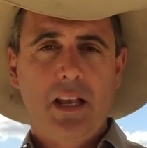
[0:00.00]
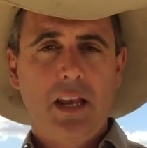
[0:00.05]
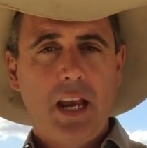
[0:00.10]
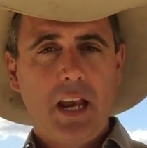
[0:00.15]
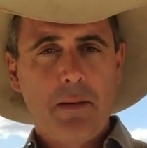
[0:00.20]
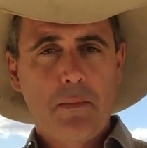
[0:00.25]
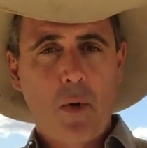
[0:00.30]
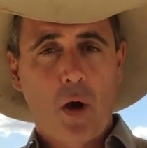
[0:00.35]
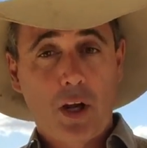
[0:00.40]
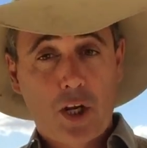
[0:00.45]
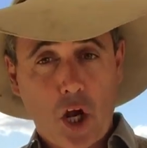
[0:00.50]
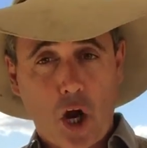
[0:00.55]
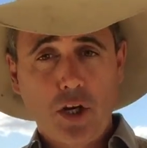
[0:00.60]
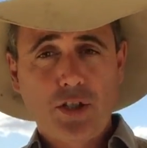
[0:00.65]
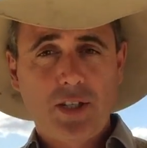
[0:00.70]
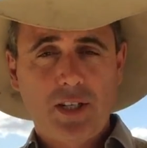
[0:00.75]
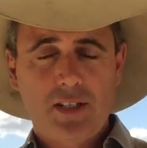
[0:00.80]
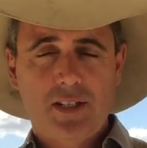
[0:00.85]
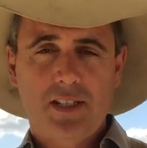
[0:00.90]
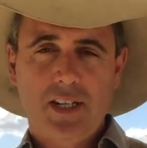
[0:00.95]
in my
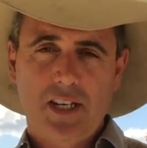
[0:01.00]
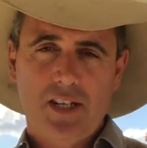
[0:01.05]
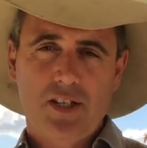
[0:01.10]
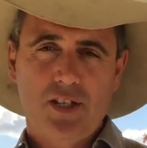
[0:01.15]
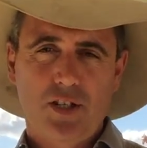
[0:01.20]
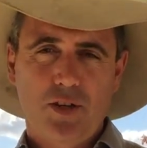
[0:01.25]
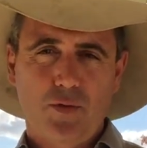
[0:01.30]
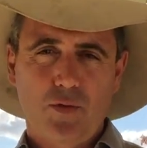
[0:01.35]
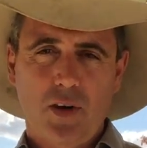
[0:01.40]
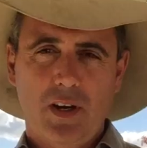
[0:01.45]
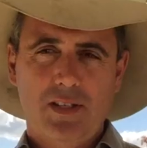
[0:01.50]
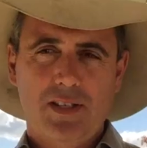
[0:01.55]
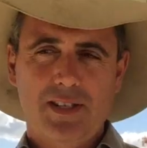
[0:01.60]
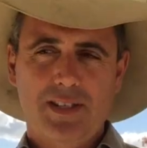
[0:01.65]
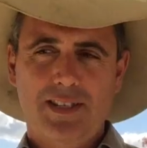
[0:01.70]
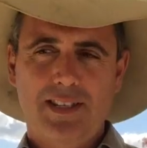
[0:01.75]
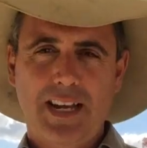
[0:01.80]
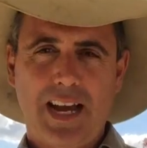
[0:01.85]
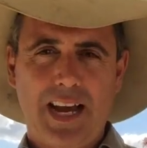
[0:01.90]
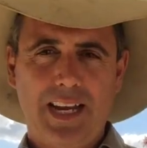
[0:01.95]
coaching sessions of
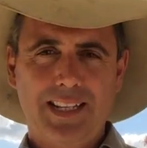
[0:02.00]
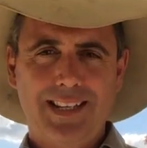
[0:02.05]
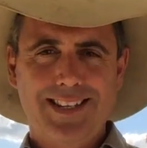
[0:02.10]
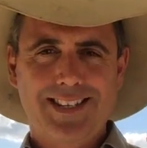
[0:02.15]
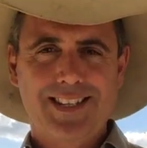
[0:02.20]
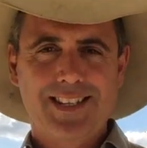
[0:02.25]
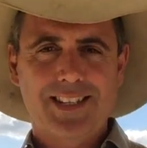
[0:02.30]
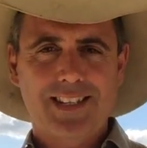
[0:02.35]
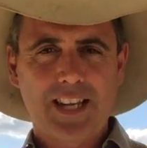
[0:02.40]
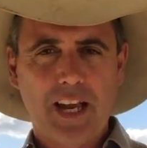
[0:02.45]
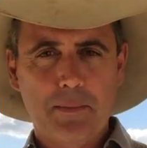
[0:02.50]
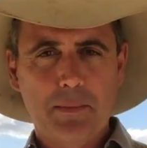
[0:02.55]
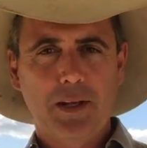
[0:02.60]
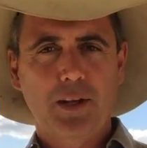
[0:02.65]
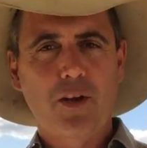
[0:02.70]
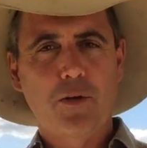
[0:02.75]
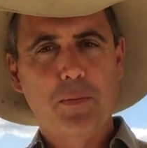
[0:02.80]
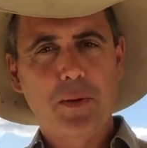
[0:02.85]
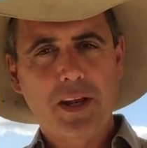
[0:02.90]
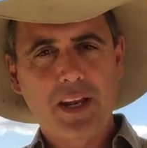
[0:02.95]
recent date, this is
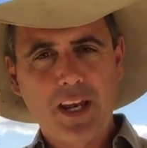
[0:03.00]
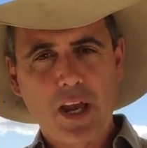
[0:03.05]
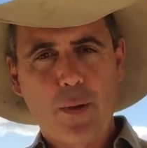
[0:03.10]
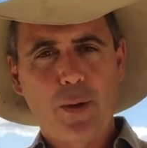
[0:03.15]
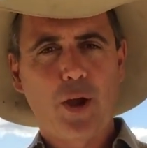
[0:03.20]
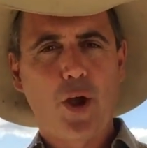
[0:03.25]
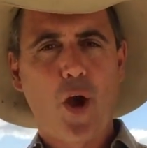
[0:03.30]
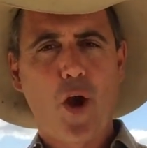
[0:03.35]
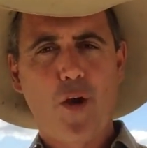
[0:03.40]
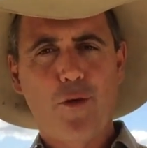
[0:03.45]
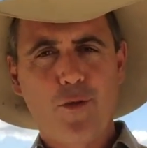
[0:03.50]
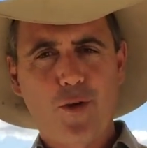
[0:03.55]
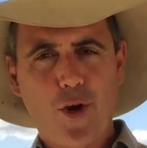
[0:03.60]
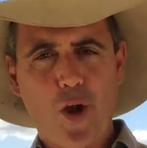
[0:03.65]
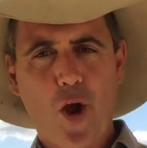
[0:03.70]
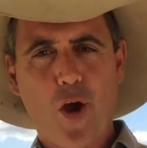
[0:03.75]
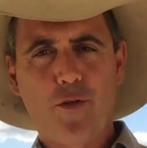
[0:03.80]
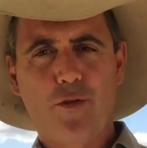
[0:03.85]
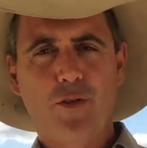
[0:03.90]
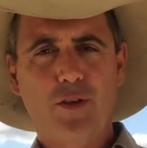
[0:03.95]
something I've been going over and
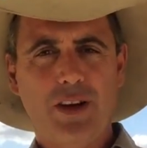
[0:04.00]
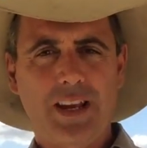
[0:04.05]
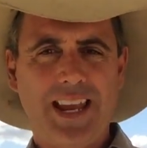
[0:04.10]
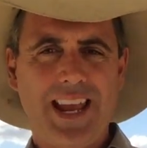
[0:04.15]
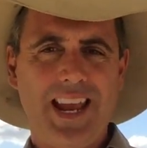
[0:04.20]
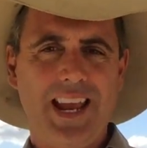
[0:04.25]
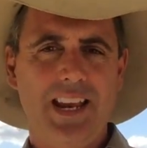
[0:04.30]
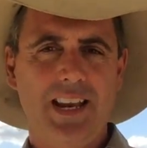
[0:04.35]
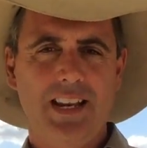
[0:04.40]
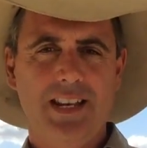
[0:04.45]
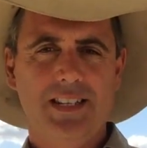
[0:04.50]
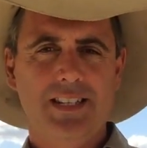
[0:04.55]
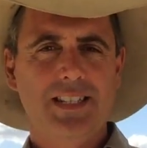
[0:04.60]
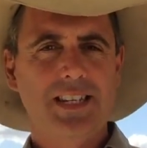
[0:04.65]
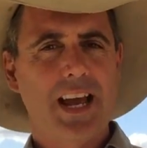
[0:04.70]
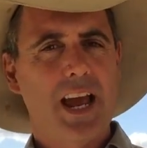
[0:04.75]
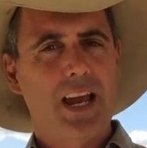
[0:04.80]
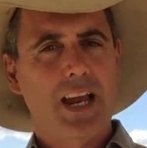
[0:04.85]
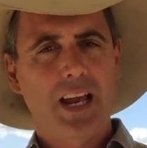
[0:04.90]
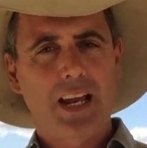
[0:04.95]
over again and
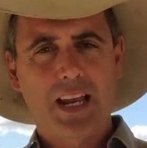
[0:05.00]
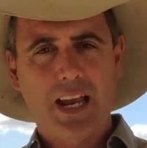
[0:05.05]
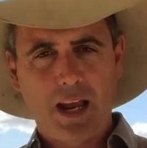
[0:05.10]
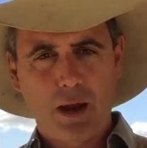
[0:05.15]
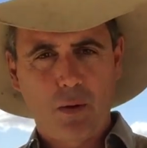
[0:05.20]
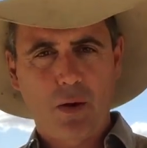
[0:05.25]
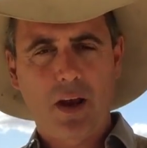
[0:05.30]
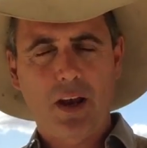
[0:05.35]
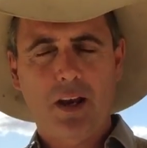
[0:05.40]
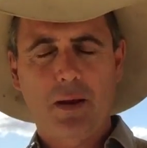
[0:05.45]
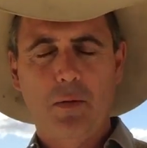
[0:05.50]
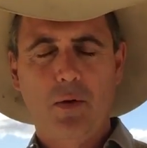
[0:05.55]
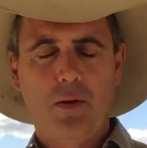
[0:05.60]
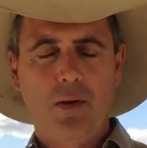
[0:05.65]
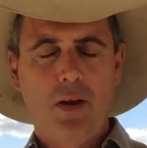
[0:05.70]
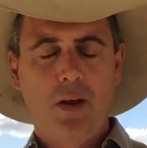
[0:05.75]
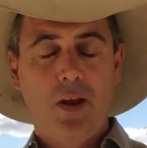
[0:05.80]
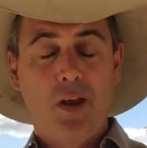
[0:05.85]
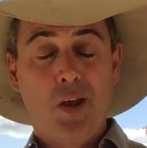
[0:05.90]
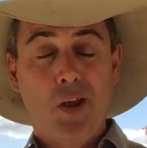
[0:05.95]
saying, okay, come
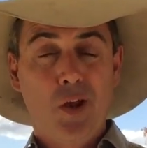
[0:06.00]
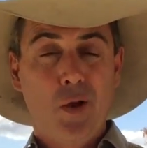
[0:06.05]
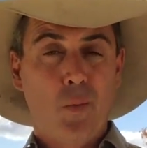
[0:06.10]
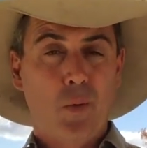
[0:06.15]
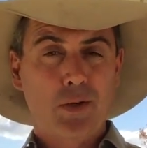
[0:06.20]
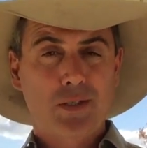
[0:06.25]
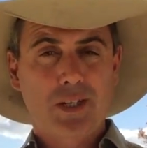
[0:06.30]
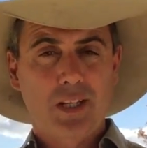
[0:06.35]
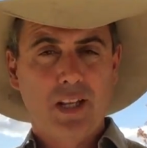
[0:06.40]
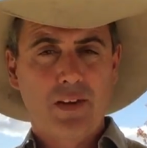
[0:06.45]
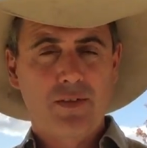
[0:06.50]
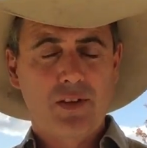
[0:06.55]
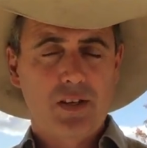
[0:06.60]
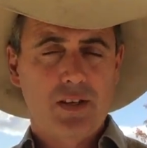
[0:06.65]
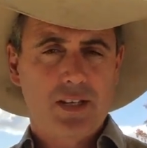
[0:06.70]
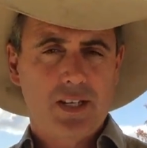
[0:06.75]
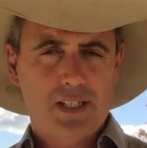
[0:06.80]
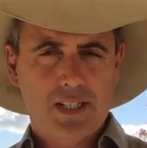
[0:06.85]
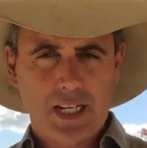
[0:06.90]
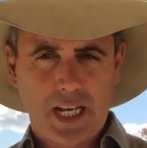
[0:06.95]
on, what's the level
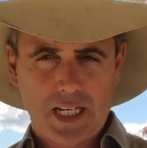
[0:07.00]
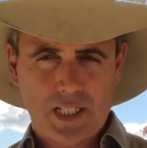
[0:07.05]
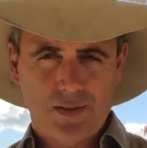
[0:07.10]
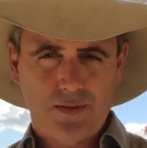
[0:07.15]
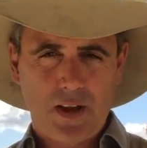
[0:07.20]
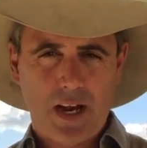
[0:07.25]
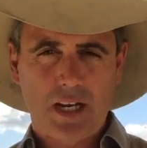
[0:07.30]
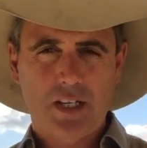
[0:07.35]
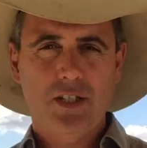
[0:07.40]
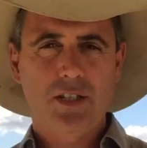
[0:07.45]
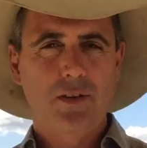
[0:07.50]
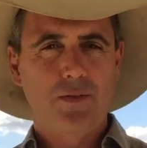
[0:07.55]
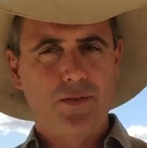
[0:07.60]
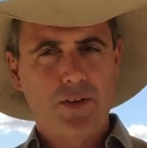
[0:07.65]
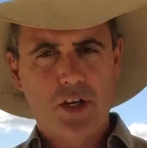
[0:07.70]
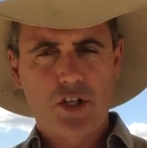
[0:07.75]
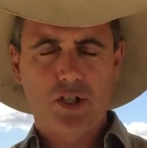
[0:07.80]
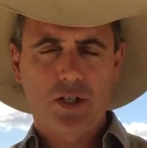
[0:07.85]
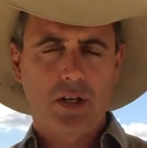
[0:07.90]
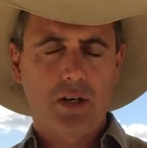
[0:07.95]
of dissatisfaction,
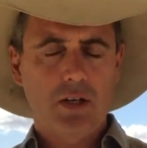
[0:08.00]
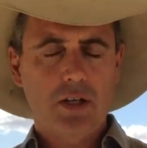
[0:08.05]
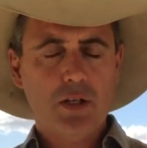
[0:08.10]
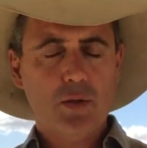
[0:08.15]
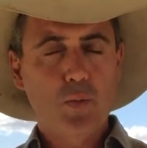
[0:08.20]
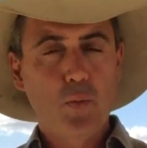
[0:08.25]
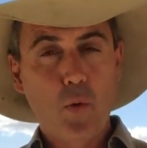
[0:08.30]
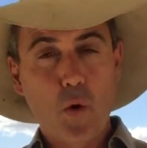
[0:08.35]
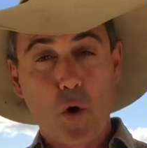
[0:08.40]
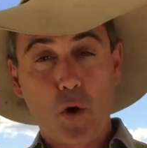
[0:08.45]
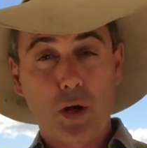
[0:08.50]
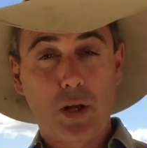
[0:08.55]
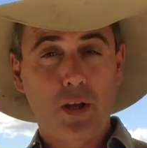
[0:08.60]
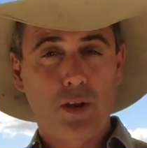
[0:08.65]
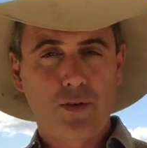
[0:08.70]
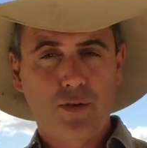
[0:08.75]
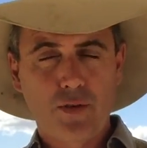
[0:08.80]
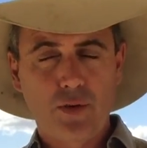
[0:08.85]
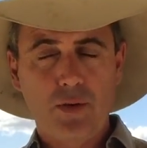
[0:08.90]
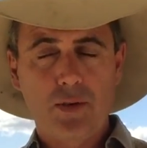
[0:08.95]
vision, and just
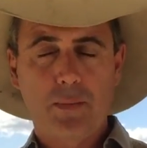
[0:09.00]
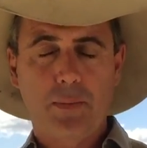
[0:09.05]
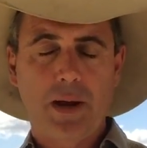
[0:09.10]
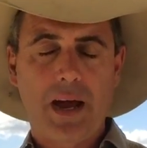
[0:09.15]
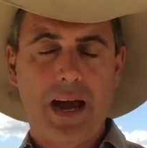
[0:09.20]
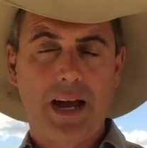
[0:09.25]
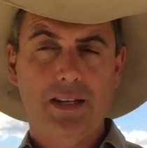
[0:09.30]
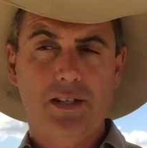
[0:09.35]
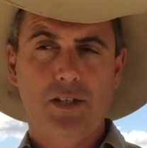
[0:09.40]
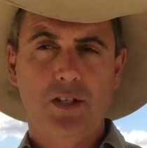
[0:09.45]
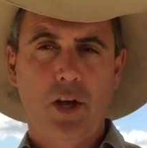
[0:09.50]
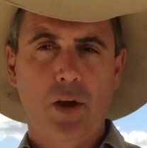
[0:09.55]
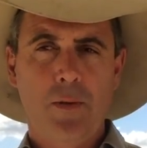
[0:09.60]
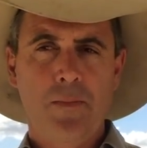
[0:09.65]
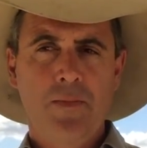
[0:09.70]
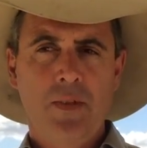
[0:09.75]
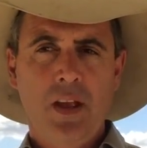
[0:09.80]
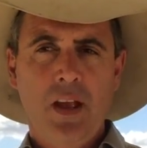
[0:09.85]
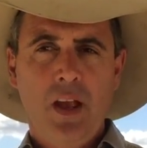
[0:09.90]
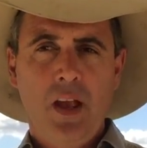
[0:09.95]
working through the parts. So